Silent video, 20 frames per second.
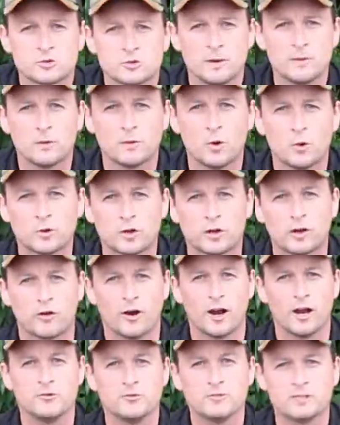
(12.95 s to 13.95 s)
a swim called the
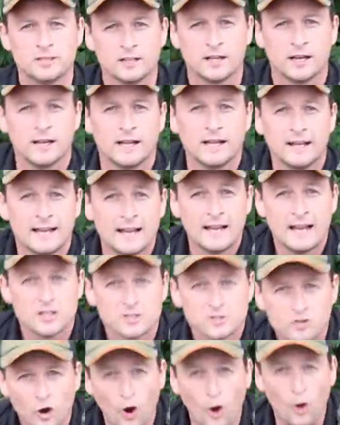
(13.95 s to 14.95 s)
Crows,
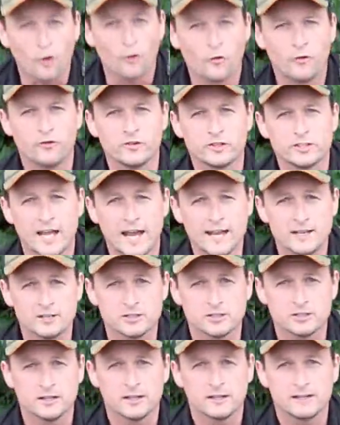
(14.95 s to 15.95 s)
started off with a
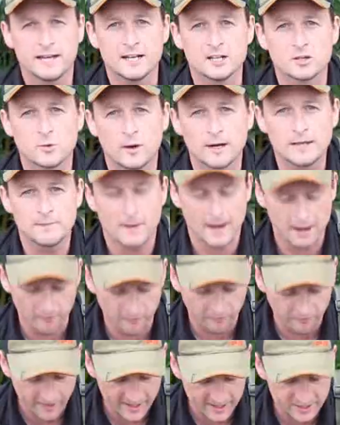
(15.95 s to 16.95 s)
tench, then a 20
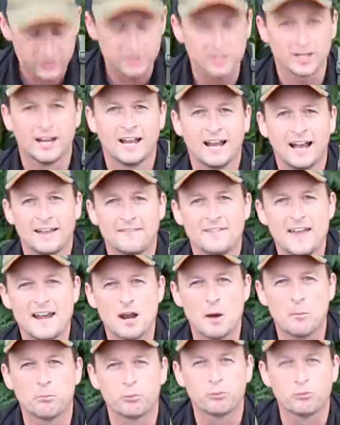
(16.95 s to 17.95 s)
pound fish, and
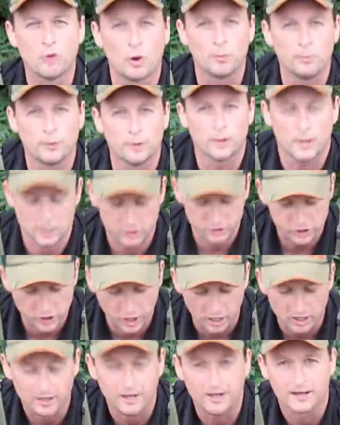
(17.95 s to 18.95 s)
then a proper
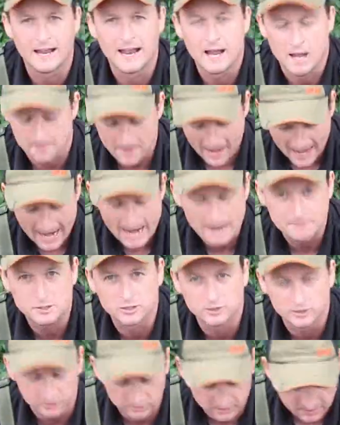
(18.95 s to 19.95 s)
chunk.
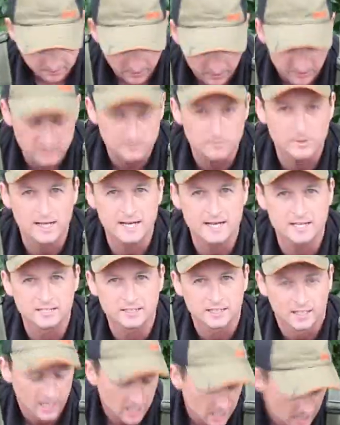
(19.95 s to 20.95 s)
Absolutely buzzing with
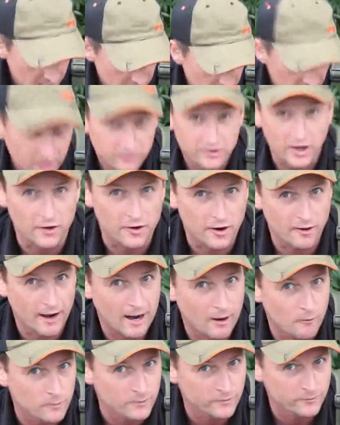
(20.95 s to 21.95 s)
this. Don't know
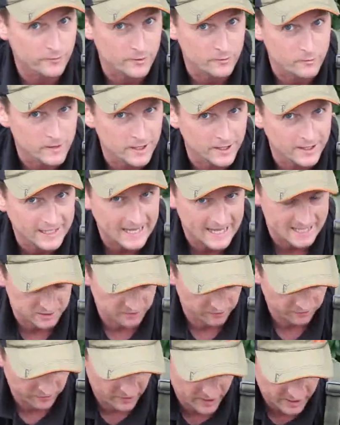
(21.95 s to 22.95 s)
how if we're going to get
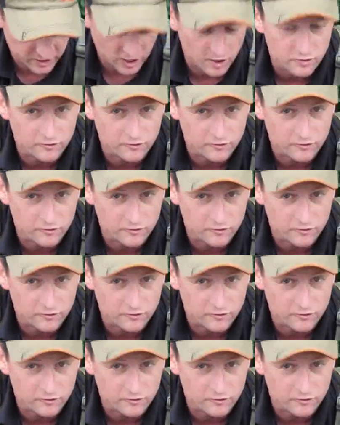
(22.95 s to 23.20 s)
some footage,